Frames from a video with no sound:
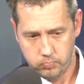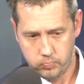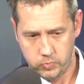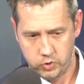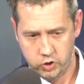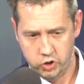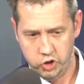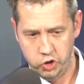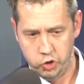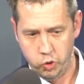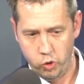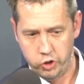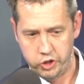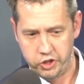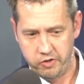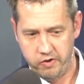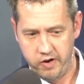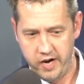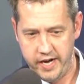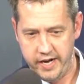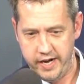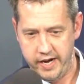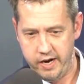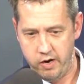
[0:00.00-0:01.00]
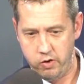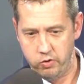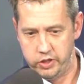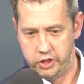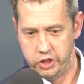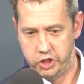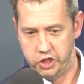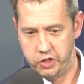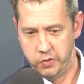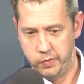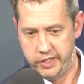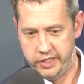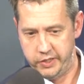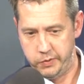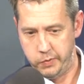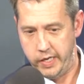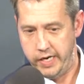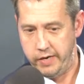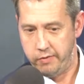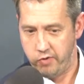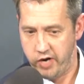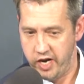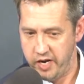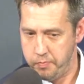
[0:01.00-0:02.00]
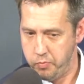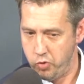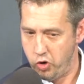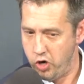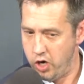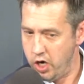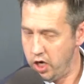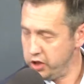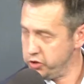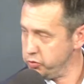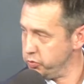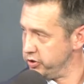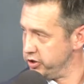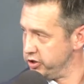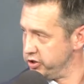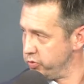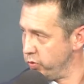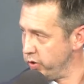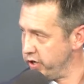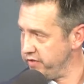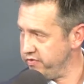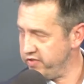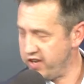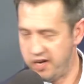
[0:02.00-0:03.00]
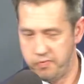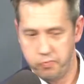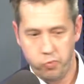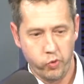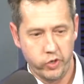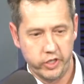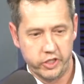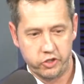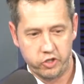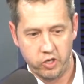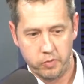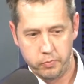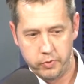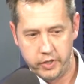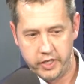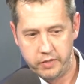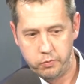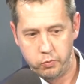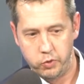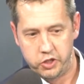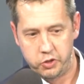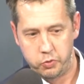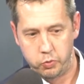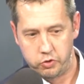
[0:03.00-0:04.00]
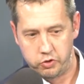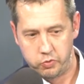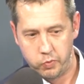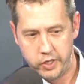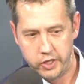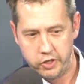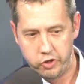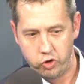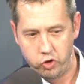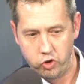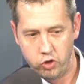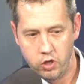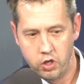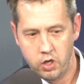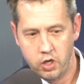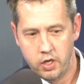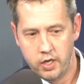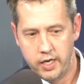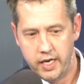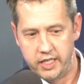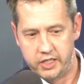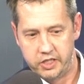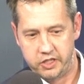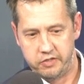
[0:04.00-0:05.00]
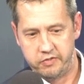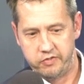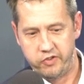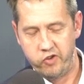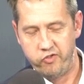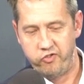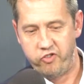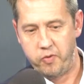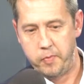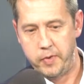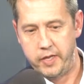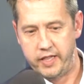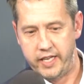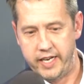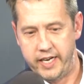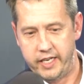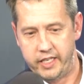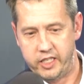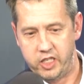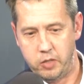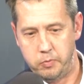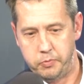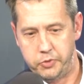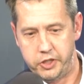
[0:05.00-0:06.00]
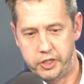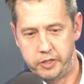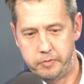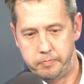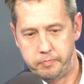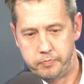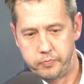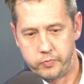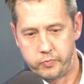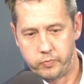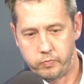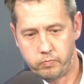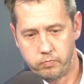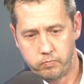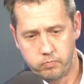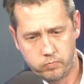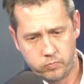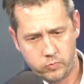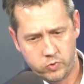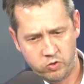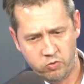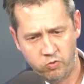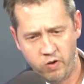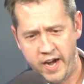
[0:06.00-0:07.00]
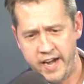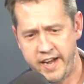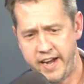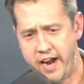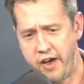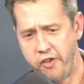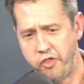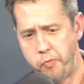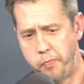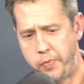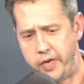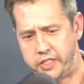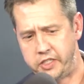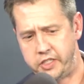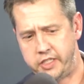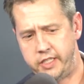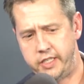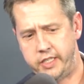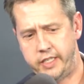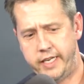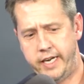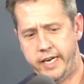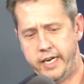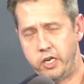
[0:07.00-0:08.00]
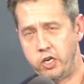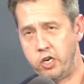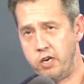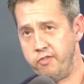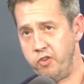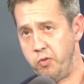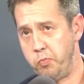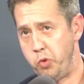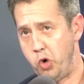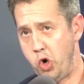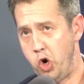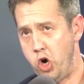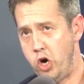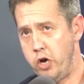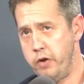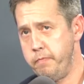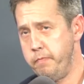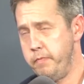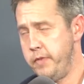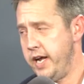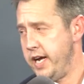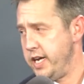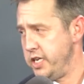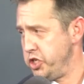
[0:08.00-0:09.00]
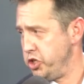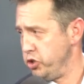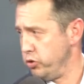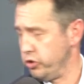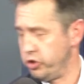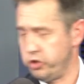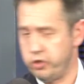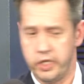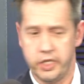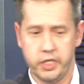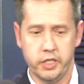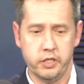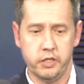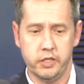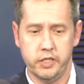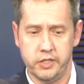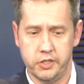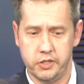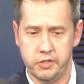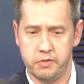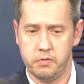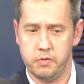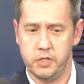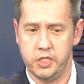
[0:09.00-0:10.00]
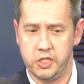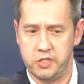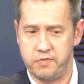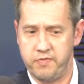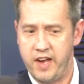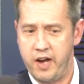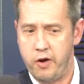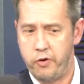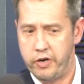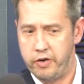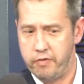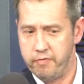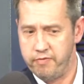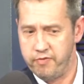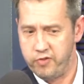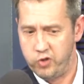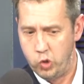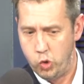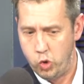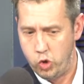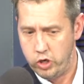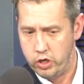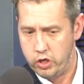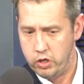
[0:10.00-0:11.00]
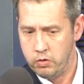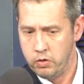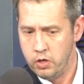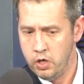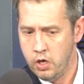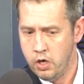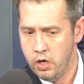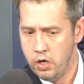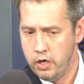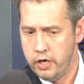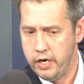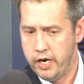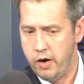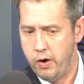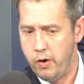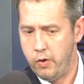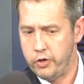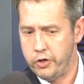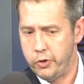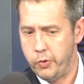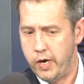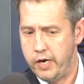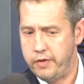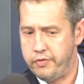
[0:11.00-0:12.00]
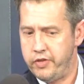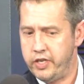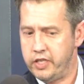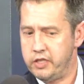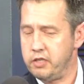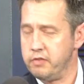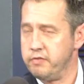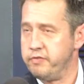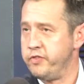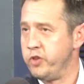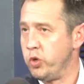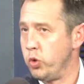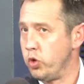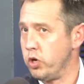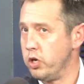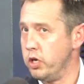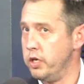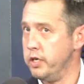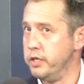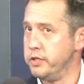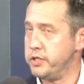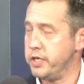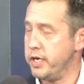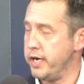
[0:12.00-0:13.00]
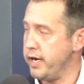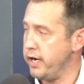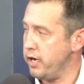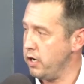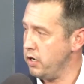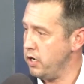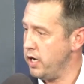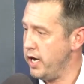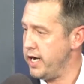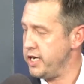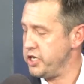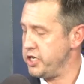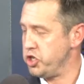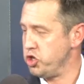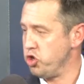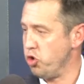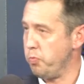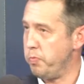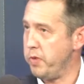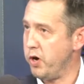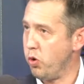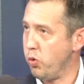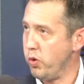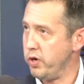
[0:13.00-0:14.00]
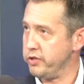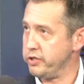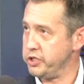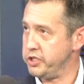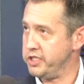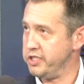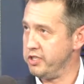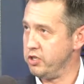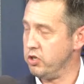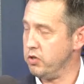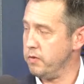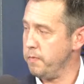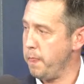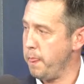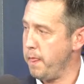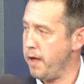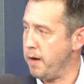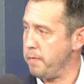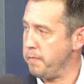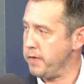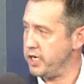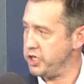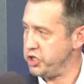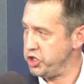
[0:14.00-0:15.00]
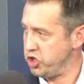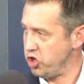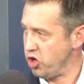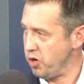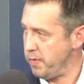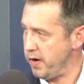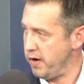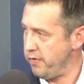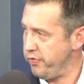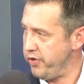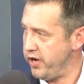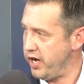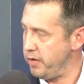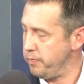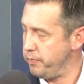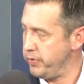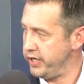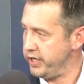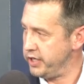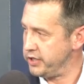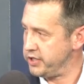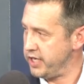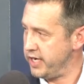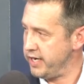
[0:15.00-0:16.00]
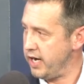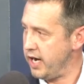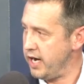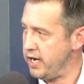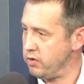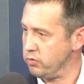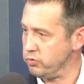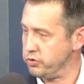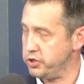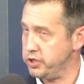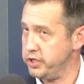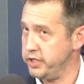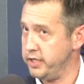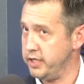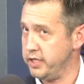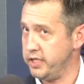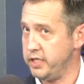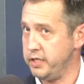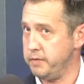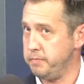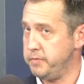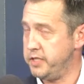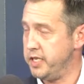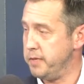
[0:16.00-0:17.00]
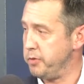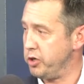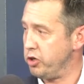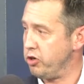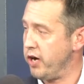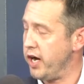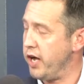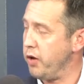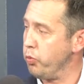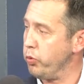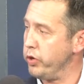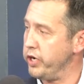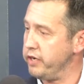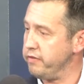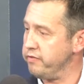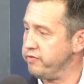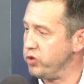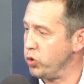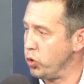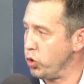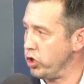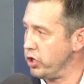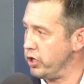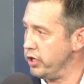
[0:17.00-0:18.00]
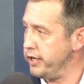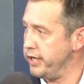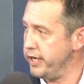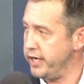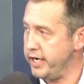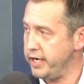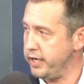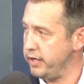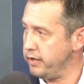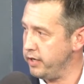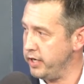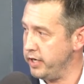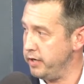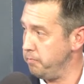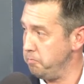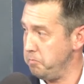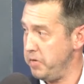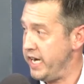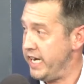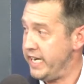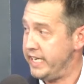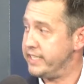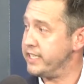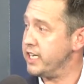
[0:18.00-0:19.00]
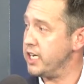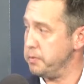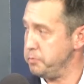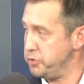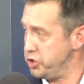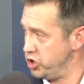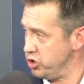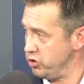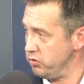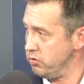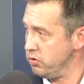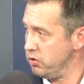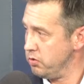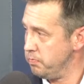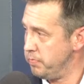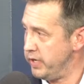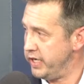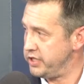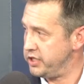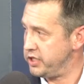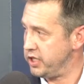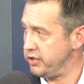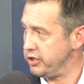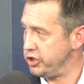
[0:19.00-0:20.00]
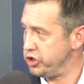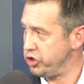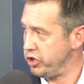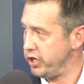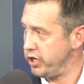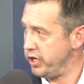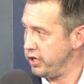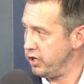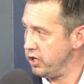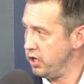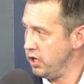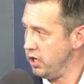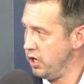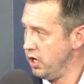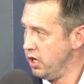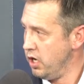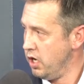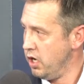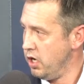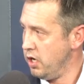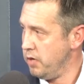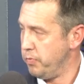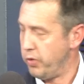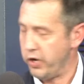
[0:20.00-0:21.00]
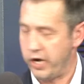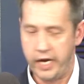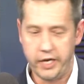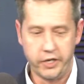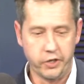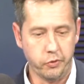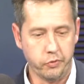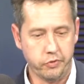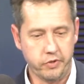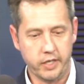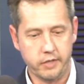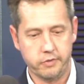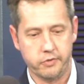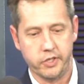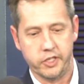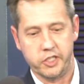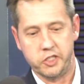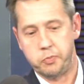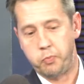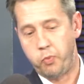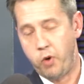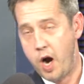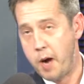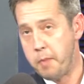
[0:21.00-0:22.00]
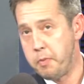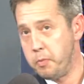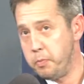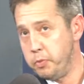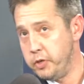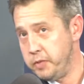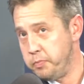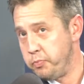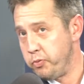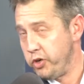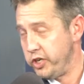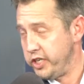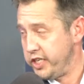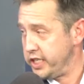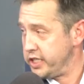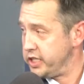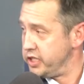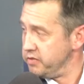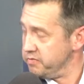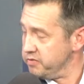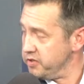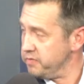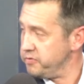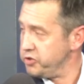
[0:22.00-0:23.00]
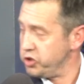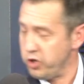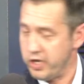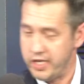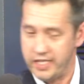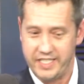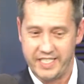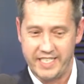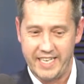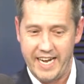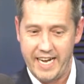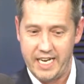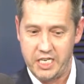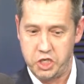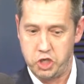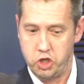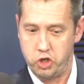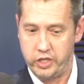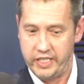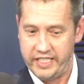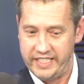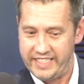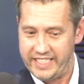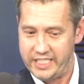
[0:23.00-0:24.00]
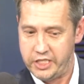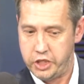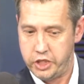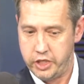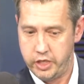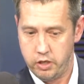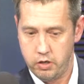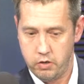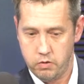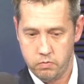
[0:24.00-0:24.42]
Georgia right now is showing you a red mirage with a 25-point Trump lead, which will dwindle as the vote from Atlanta comes in. Right now, the best indicator of a broad national trend is found in Florida. Now, do I think that Florida is a national bellwether still? I'm not sure about that, because I don't see any Democrat winning Florida in any time soon based on the trend. But I do think that it's probably predictive of trends nationally this year.